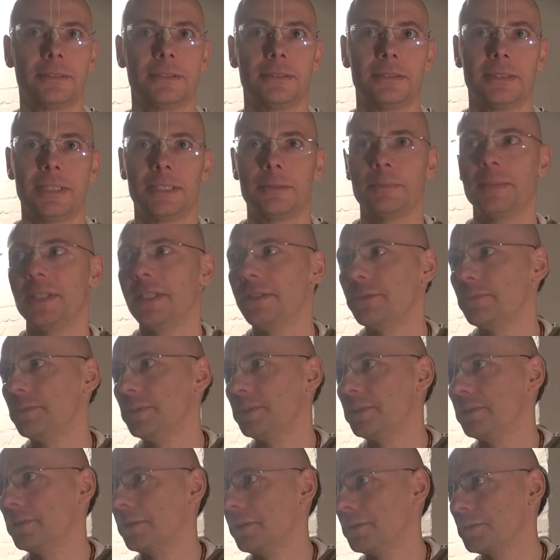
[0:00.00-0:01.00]
That means we
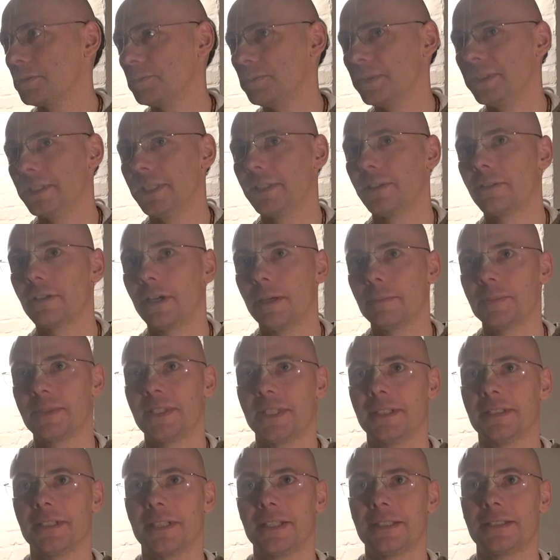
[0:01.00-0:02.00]
should also, when they come,
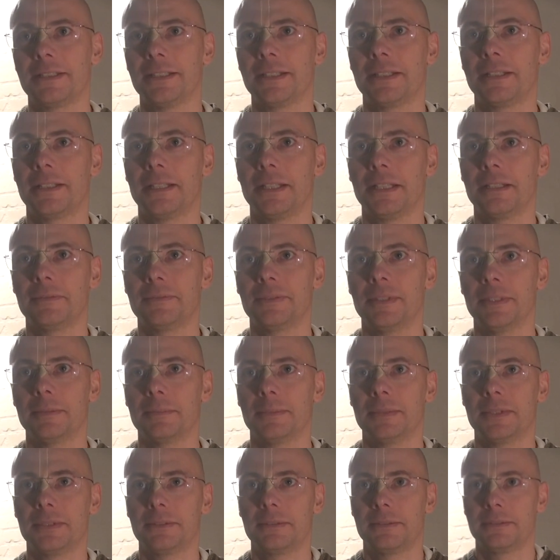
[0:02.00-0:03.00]
take nicely care of
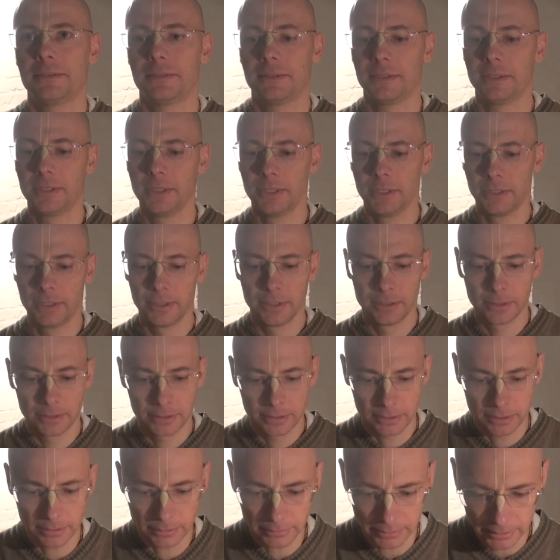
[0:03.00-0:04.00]
them.
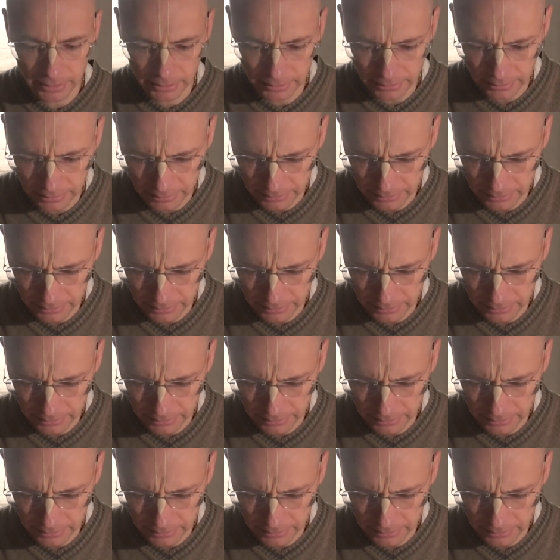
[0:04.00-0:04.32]
All right.